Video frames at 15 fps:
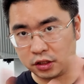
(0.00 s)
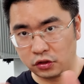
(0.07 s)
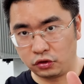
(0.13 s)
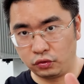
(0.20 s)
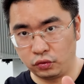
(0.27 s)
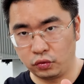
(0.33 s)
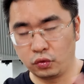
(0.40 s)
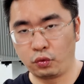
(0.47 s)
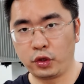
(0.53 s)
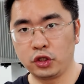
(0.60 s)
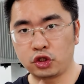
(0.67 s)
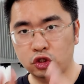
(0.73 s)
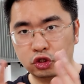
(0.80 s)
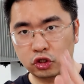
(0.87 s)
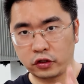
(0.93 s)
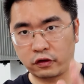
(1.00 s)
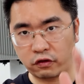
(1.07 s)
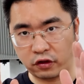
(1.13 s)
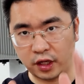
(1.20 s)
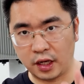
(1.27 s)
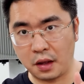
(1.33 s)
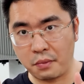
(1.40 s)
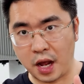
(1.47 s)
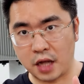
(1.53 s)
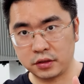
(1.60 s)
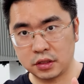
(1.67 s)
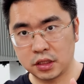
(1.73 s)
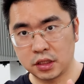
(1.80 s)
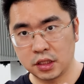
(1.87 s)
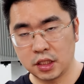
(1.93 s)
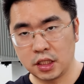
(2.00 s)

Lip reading: No, we should think about